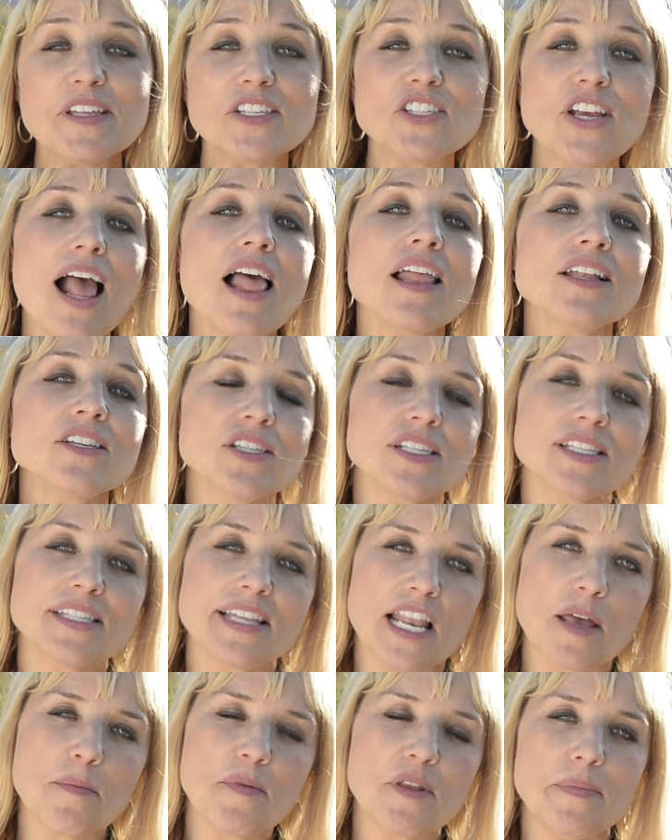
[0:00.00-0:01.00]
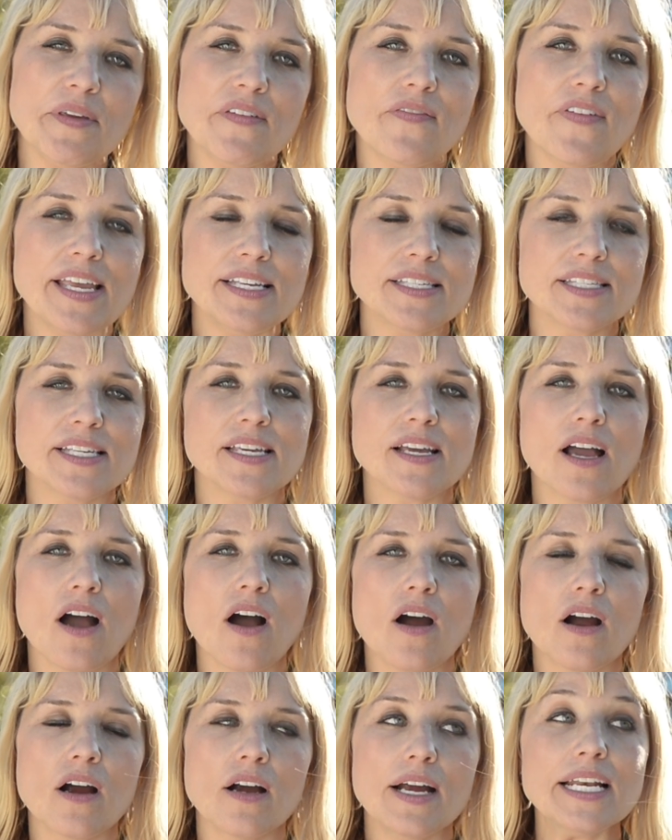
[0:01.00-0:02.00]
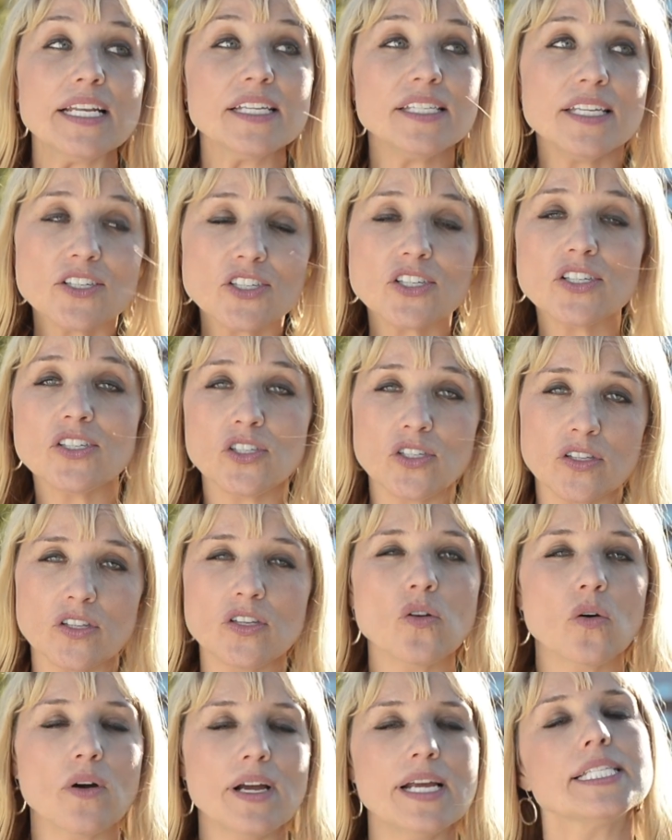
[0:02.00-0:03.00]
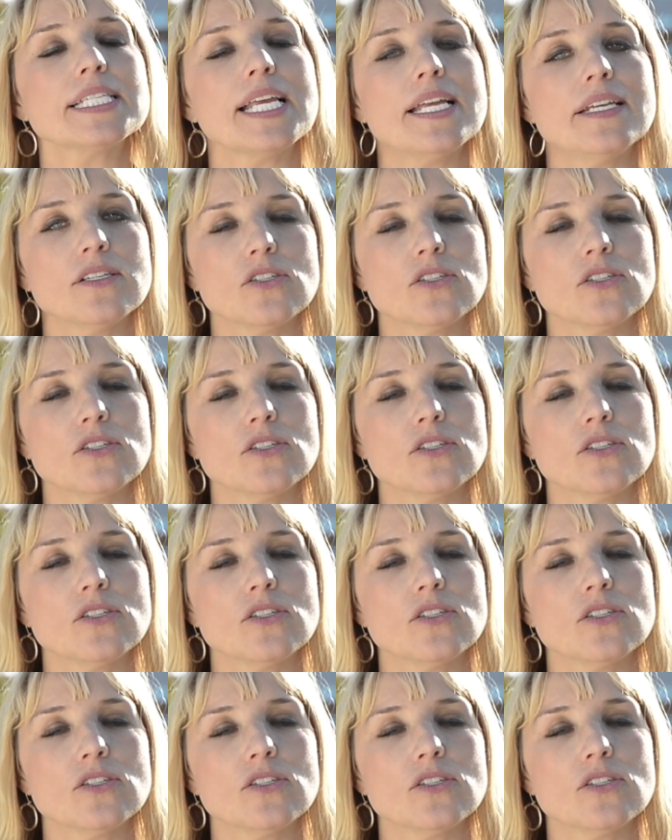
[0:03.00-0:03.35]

of the challenges that I'm going to be facing are, in addition to the noise and